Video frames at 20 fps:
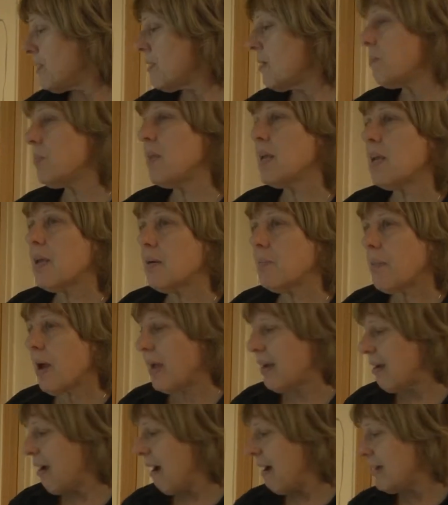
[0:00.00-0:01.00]
something in
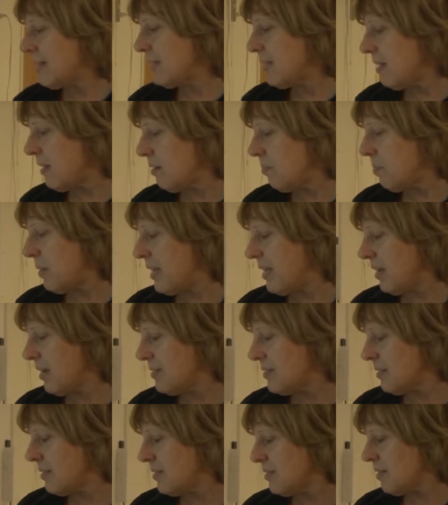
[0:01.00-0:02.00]
my content
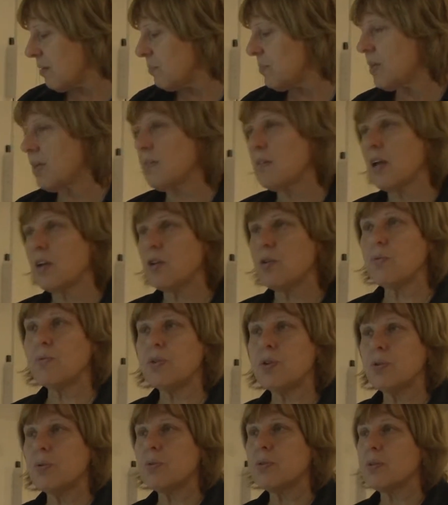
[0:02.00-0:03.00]
because it's something that you
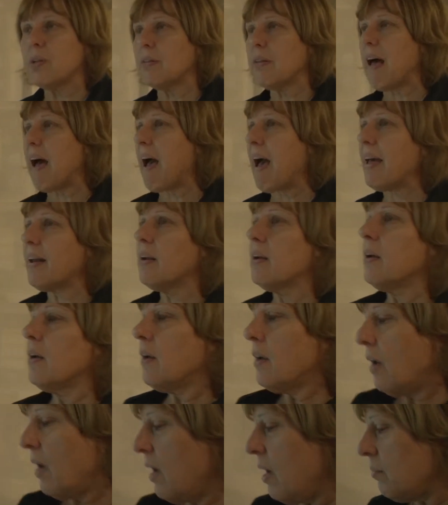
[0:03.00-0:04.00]
use a lot,
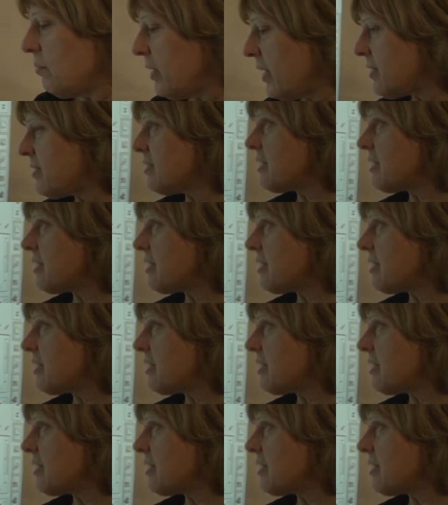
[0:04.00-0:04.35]
let's